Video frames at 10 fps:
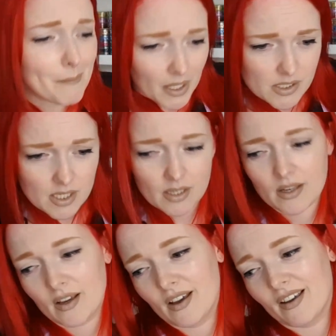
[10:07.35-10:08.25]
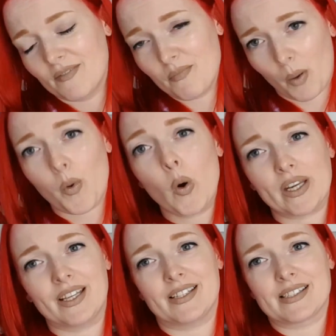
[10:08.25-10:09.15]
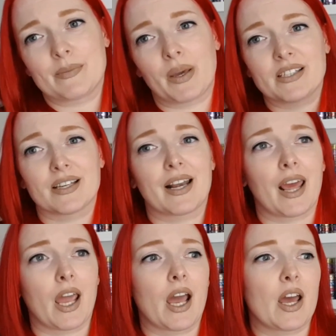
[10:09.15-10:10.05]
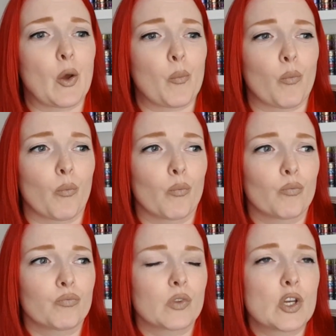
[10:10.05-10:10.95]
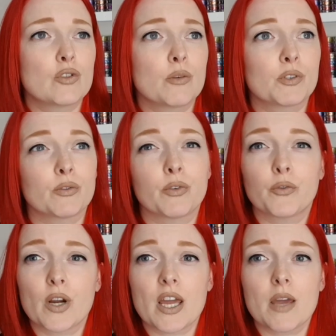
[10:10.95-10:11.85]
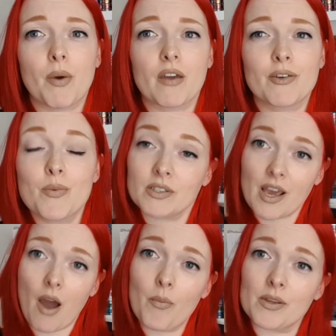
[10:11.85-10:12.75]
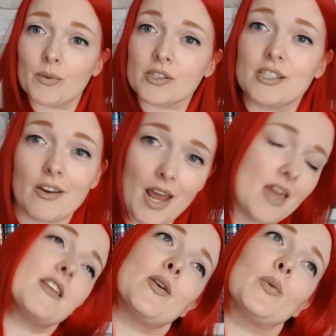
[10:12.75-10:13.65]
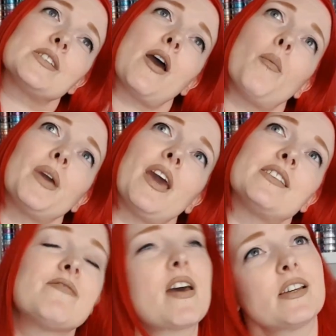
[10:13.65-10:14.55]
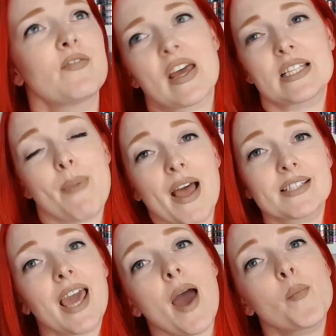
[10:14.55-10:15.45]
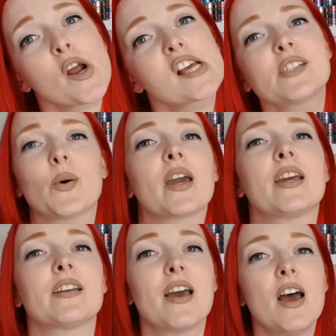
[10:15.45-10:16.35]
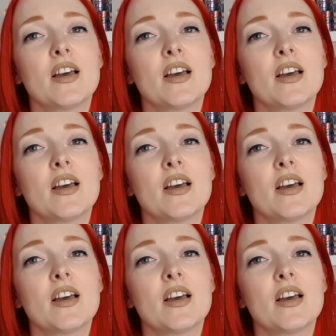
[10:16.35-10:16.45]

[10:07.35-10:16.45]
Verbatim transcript: But my point is basically, um, YouTube is all for free, but if you want to help and you want to donate and you want to help me get a nice fancy pants camera so I can